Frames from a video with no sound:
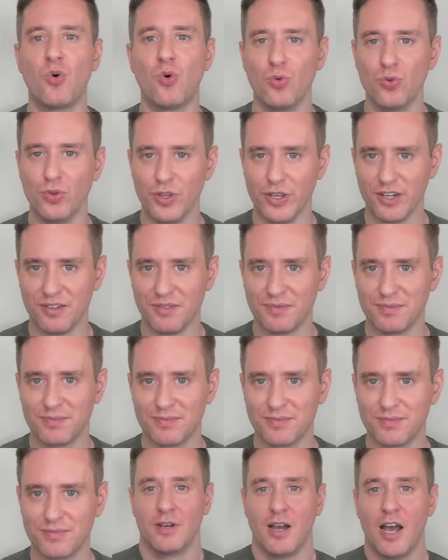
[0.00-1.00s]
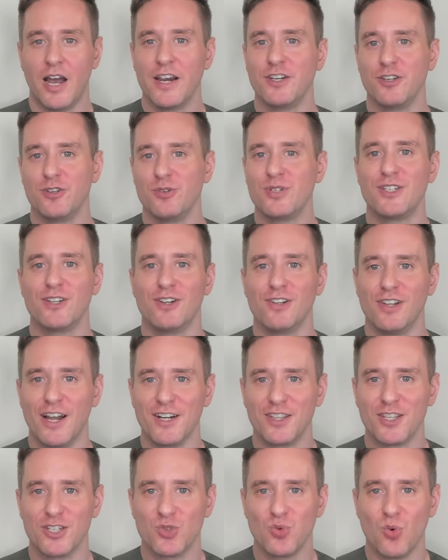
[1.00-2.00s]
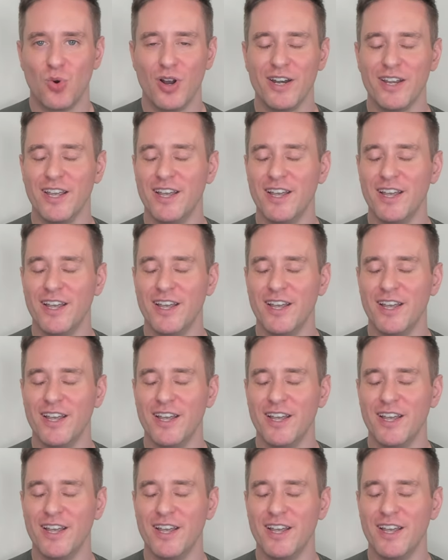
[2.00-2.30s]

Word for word: only. I do still like this one.